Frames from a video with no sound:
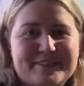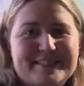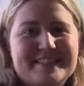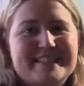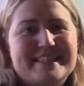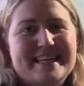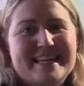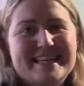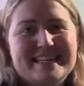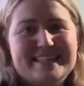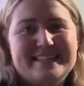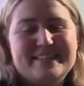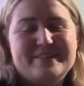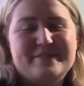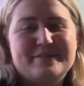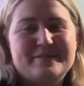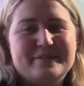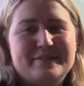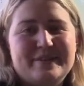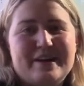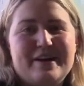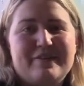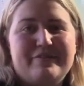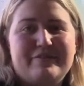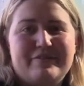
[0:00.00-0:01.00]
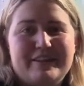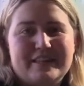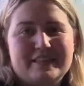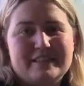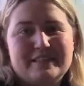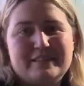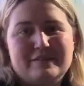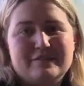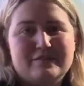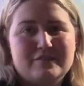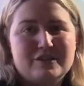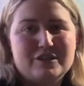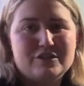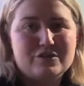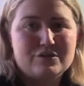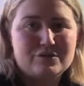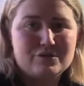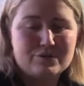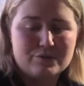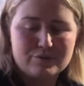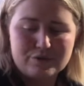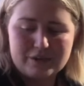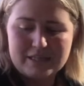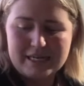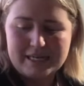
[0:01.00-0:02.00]
Seasonal Affective
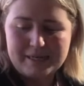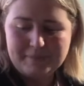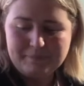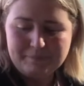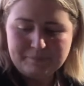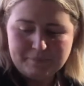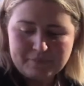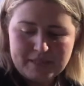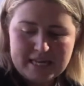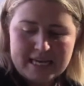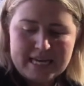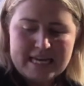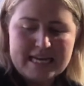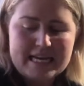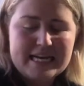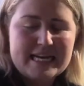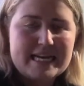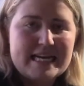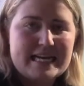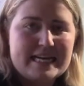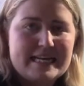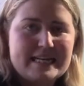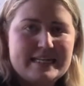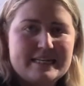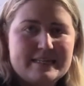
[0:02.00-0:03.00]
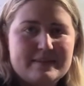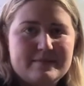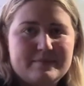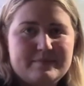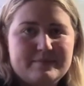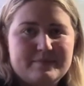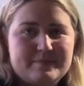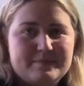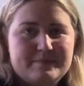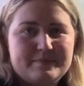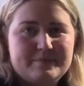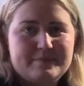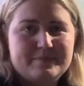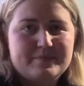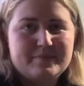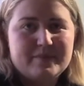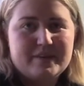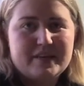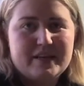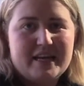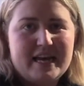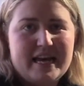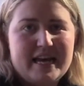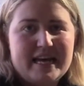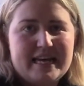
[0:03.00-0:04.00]
Disorder.
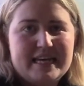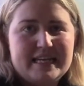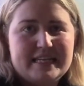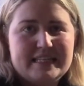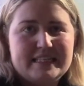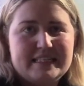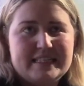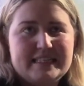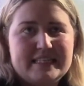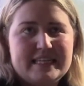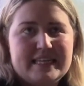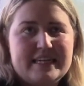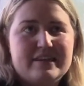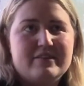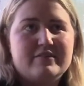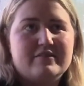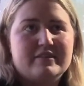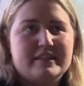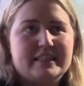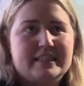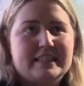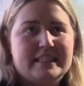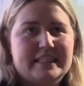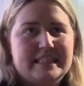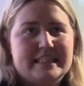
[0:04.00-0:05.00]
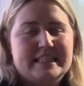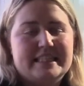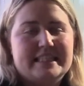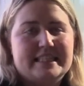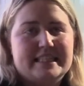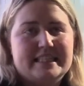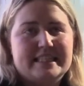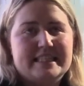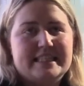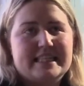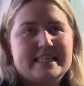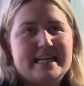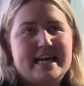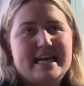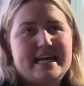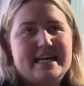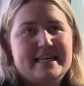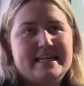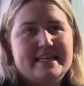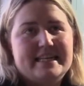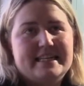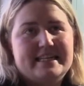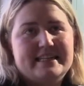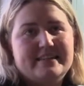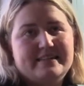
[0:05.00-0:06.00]
And it really is
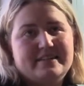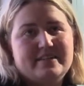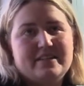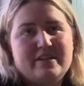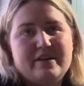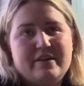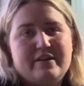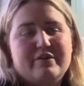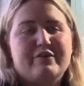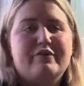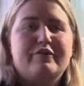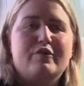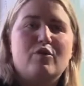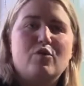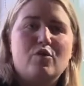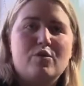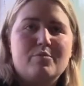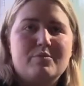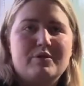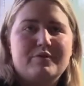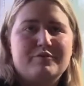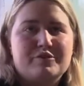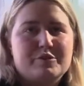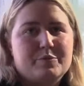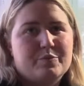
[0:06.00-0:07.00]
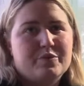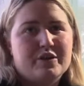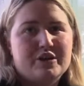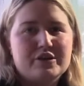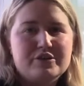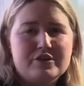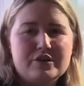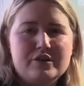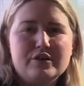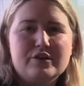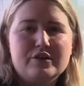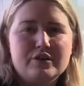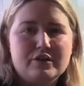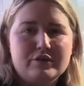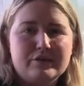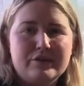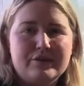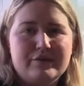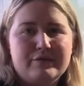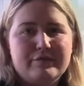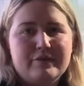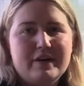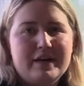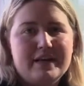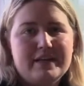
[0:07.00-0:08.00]
a form of depression in a
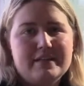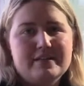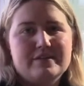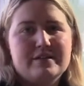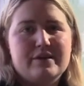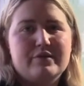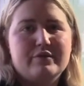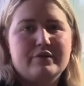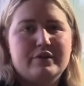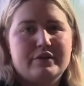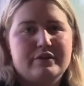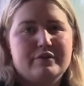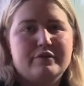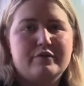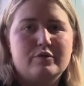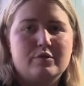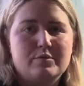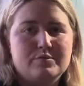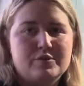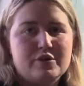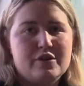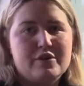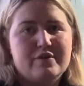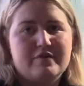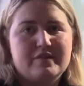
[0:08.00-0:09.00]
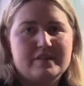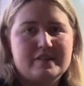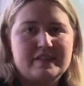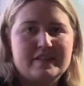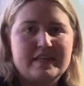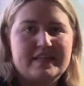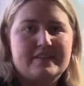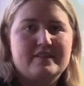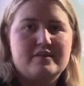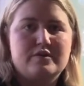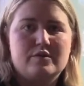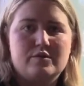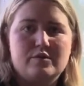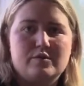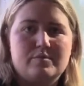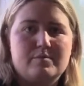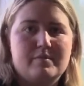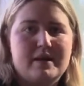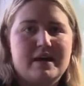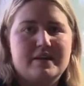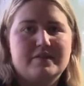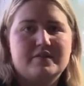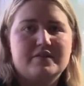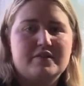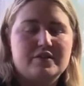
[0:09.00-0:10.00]
lot of ways that really forms over seasonal
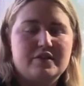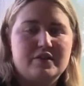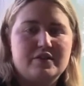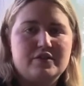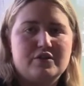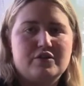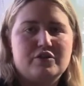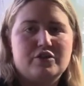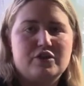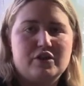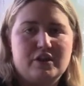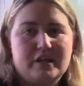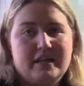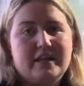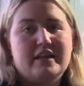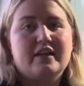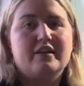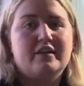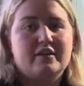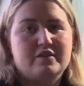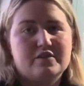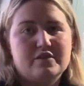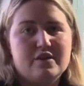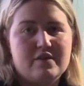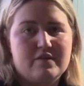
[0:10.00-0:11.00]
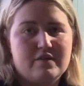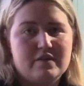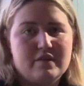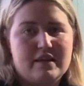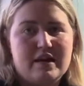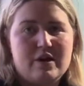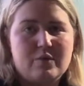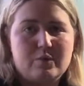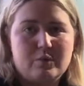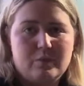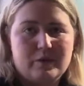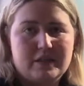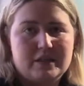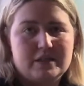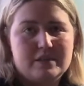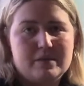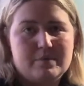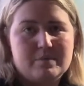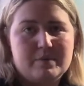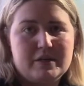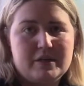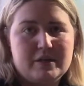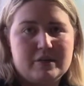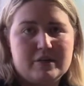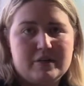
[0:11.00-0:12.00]
months. So usually it is over that winter
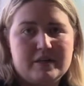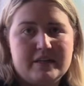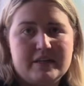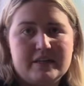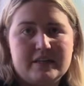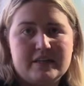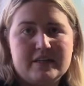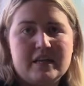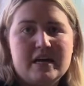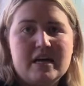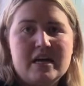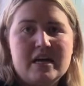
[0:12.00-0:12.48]
period.